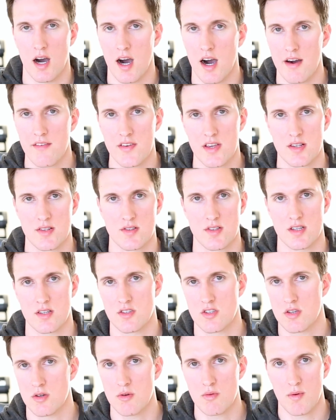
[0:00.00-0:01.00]
obviously
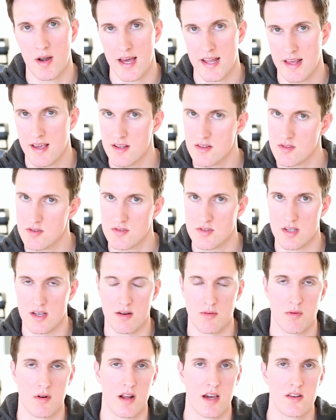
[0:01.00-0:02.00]
2 right answers
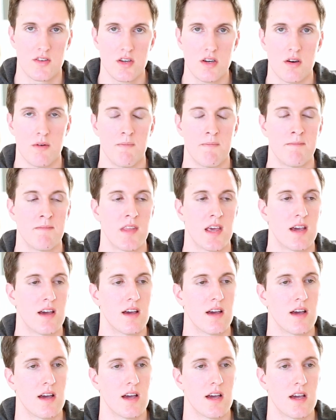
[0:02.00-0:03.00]
here. What do I do?
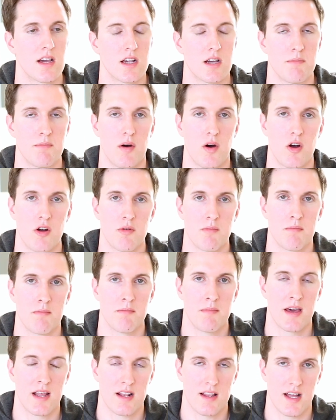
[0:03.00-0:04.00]

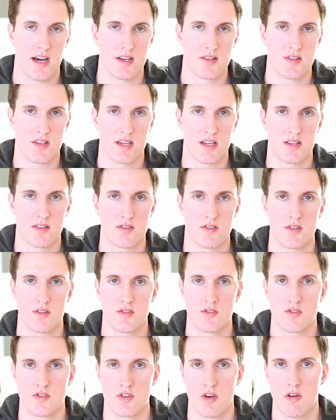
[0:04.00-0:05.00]
Compartmentalizing is
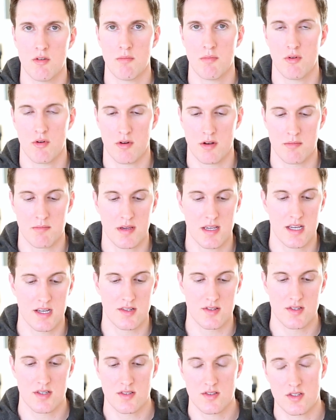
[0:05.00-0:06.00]
so important,
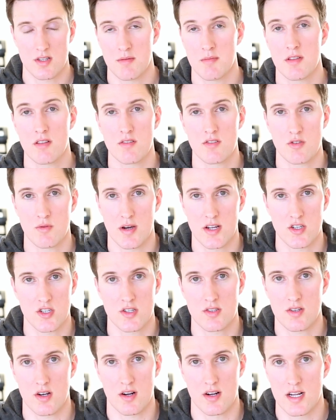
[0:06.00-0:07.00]
because some of those
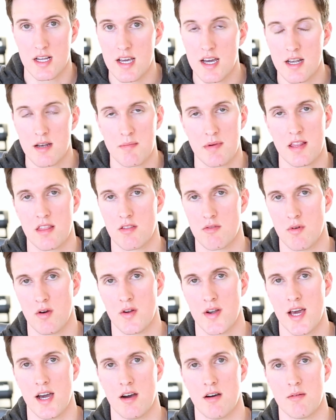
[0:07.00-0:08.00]
questions are going to be
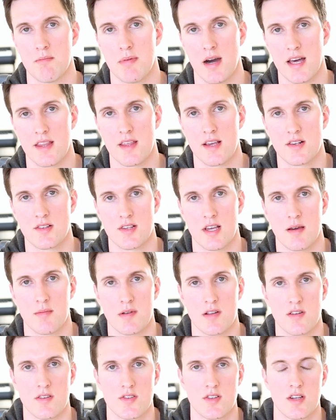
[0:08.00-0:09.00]
thrown out by the
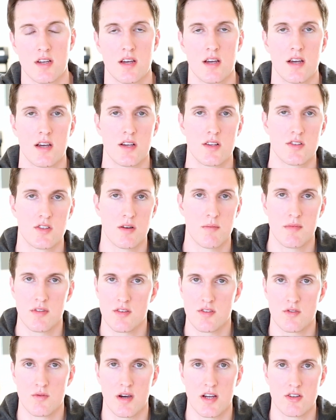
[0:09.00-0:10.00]
examiners. Some of
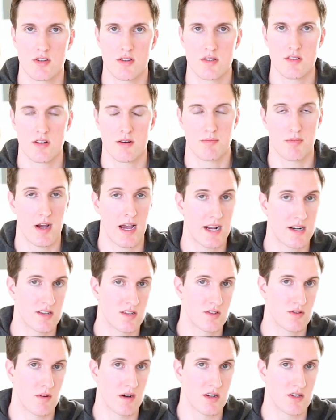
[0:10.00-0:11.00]
those questions are
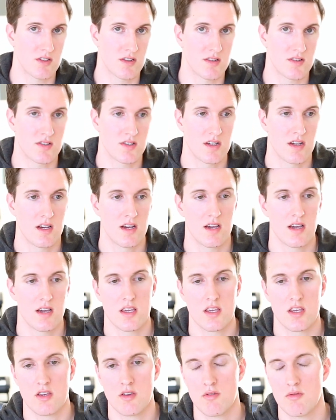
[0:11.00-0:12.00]
practice questions.
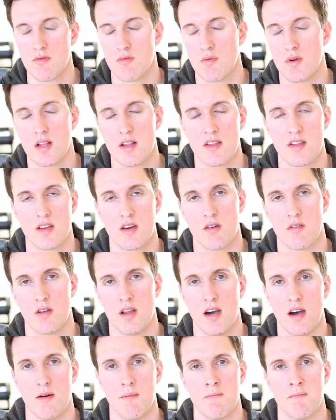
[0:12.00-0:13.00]
You really don't
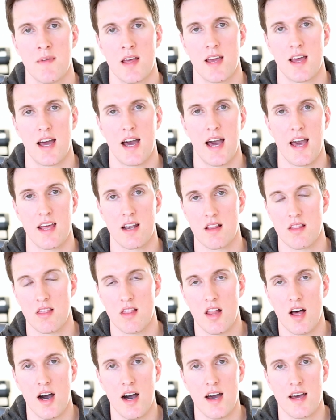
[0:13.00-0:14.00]
know. I had a
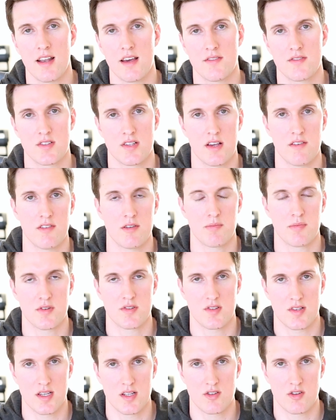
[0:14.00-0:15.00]
lot of civil
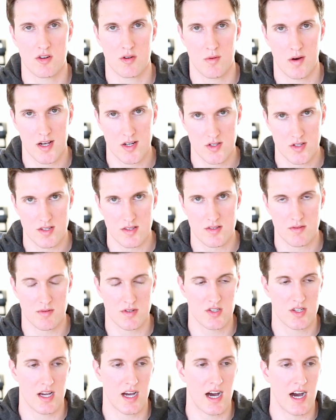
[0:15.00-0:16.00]
procedure questions,
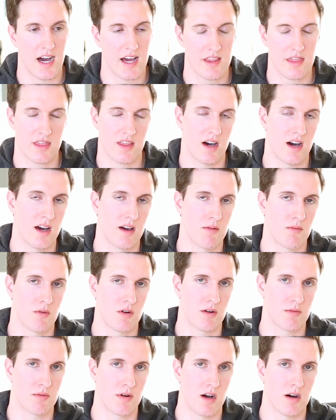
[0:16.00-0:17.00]
which I thought
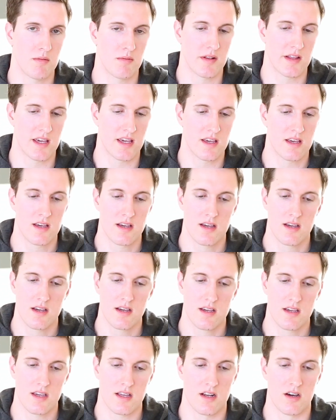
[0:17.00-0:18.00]
were probably,
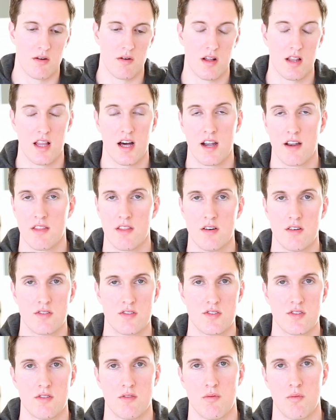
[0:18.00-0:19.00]
a lot of
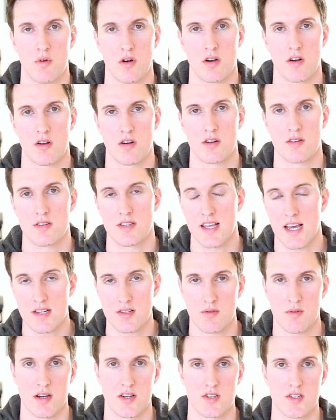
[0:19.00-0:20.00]
those were
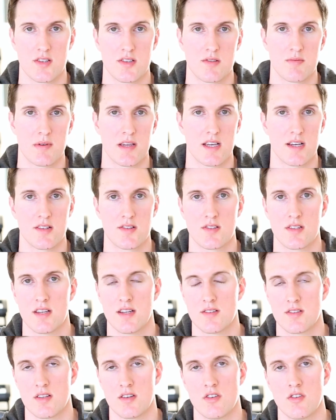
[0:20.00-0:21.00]
test questions, because
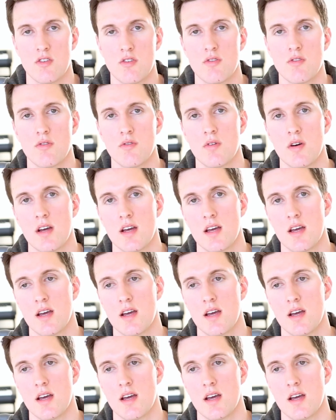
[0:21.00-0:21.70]
it's a new